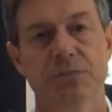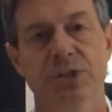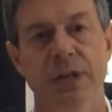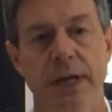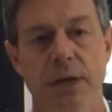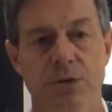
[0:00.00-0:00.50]

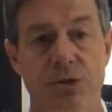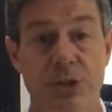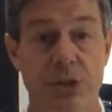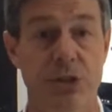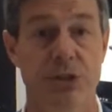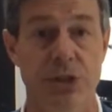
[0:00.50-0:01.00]
silos
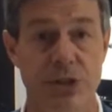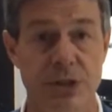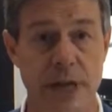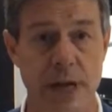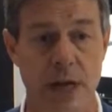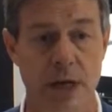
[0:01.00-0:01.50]
such as a
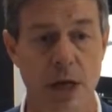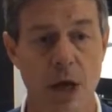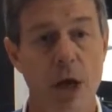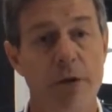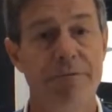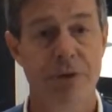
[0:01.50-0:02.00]
SAN
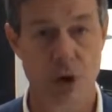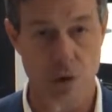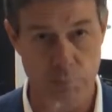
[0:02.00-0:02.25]
for your